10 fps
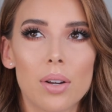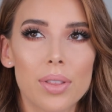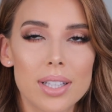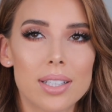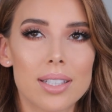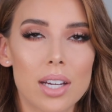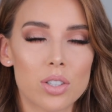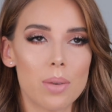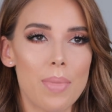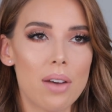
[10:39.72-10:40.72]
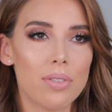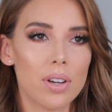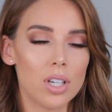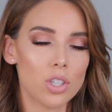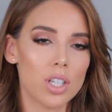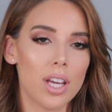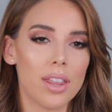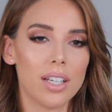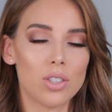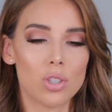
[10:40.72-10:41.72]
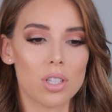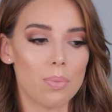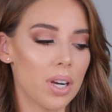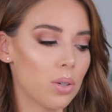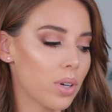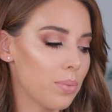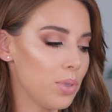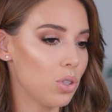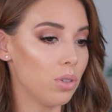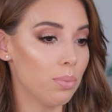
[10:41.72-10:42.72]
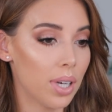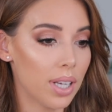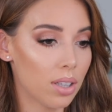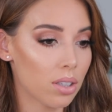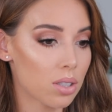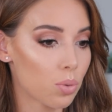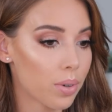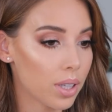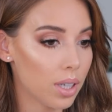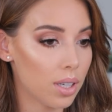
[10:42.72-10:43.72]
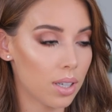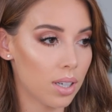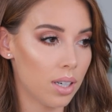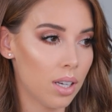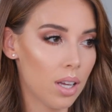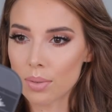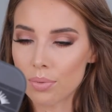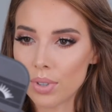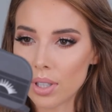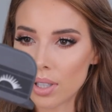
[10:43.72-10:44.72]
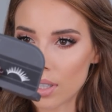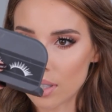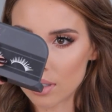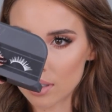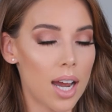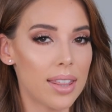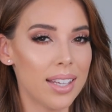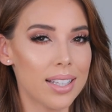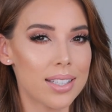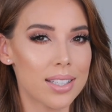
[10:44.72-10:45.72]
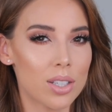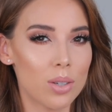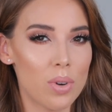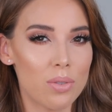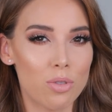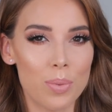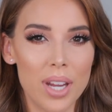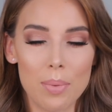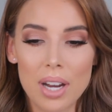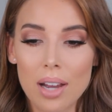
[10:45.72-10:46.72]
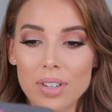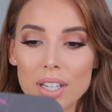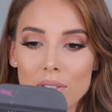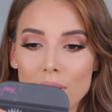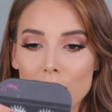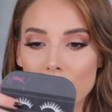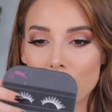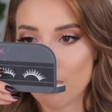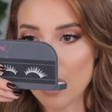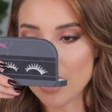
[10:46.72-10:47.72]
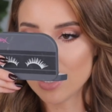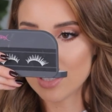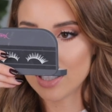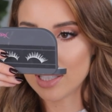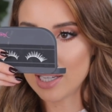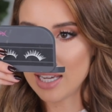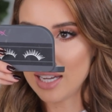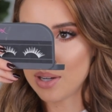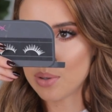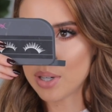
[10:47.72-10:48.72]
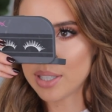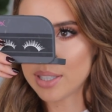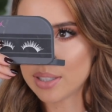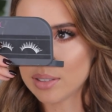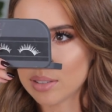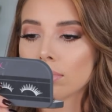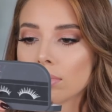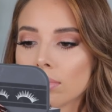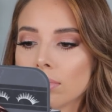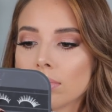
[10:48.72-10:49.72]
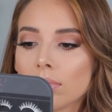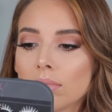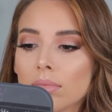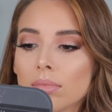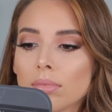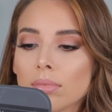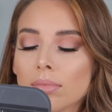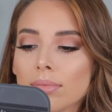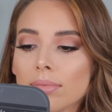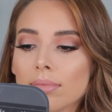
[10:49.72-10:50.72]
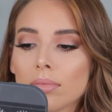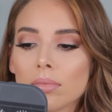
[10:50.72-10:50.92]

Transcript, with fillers: I don't think this is actually a matte foundation. I think it's just compared to what I'm used to, but it looks really good. I'm feeling it. I think this is a good one for me. I'm gonna have to give it a basically an A right now. So you're going on a trip.